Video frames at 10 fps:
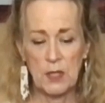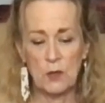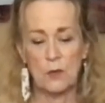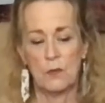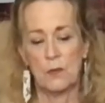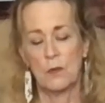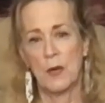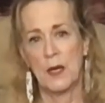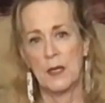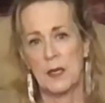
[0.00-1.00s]
your
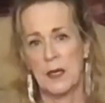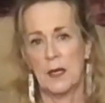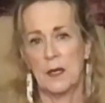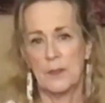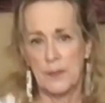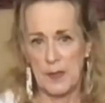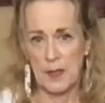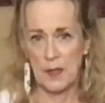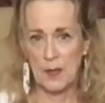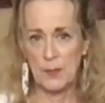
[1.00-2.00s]
right leg
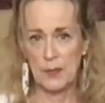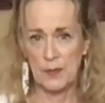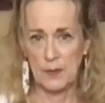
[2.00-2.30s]
up,